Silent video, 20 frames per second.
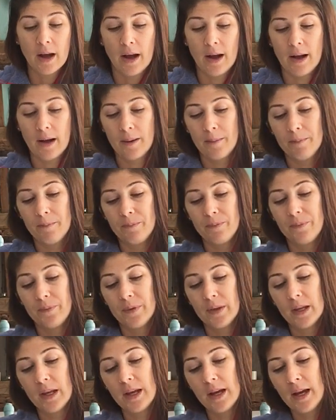
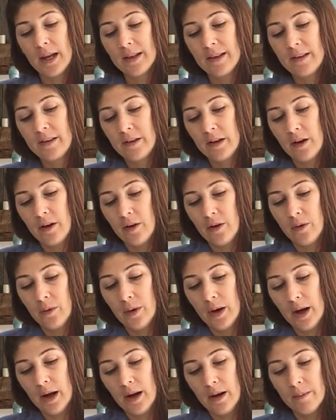And
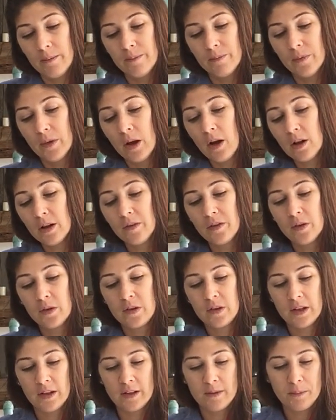so all of
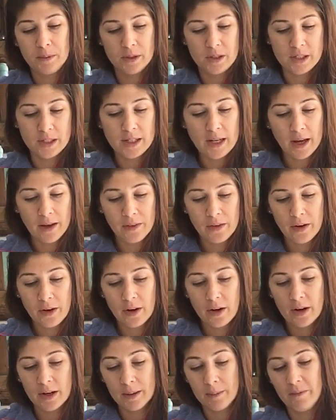those things put
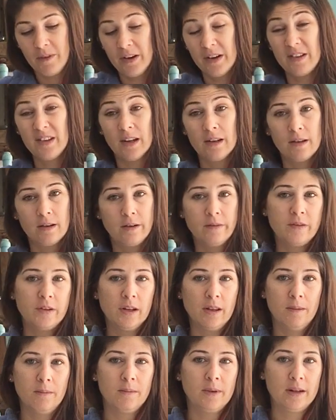together, and I'm very sensitive
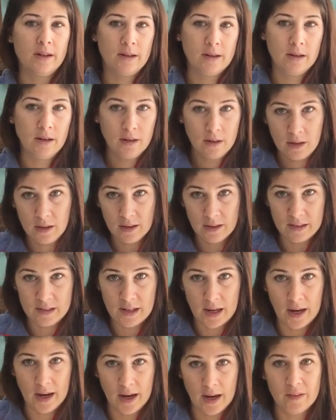to them to this
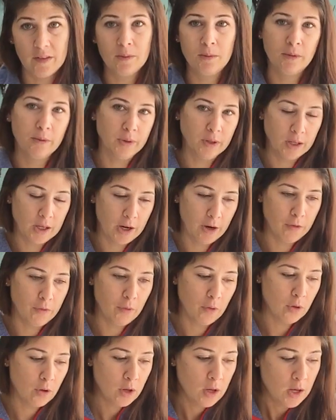day. I have to be really
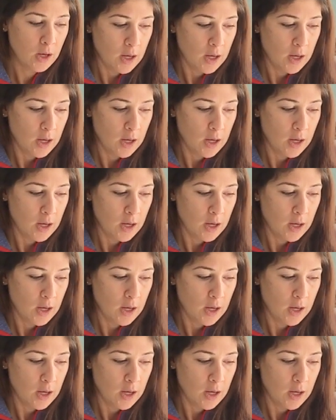careful.